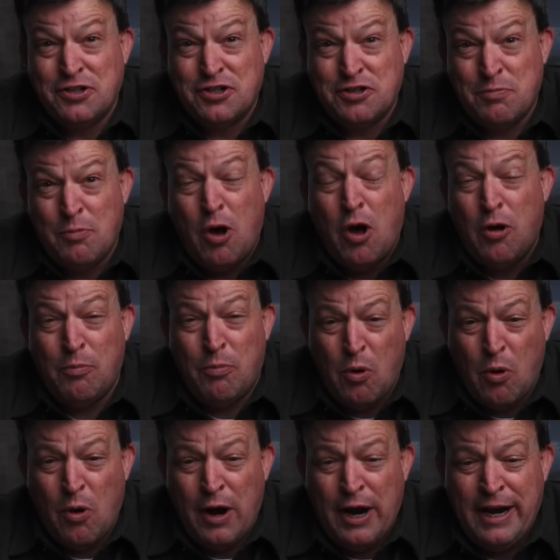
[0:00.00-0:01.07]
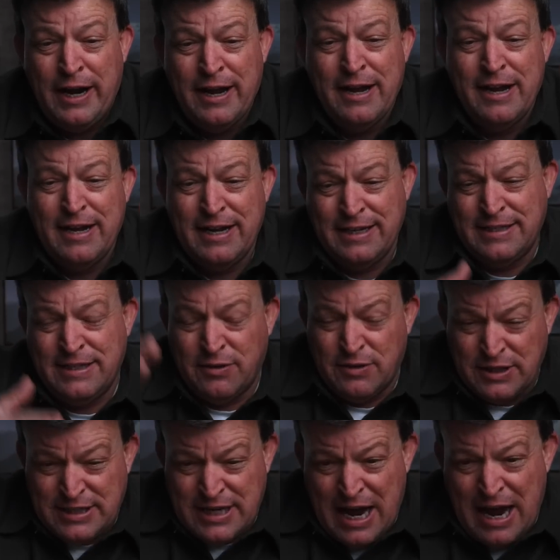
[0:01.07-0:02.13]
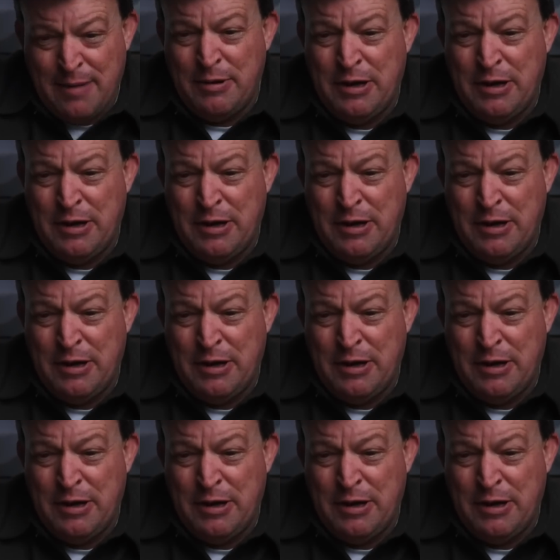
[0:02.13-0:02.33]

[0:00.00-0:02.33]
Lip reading: small boy until the time